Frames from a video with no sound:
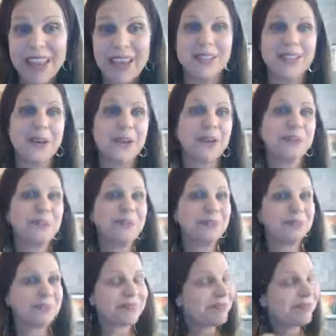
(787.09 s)
So
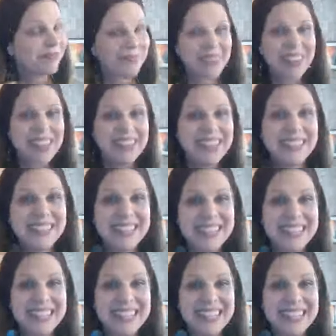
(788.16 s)
this
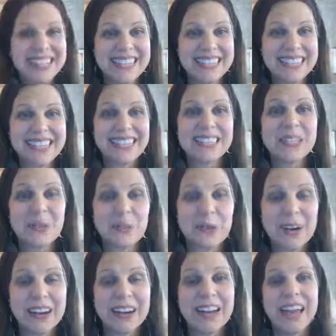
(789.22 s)
is the
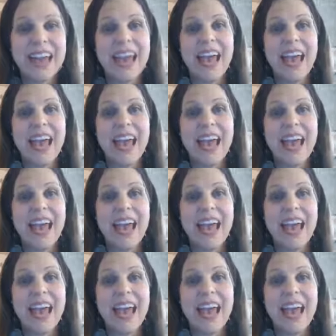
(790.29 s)
work,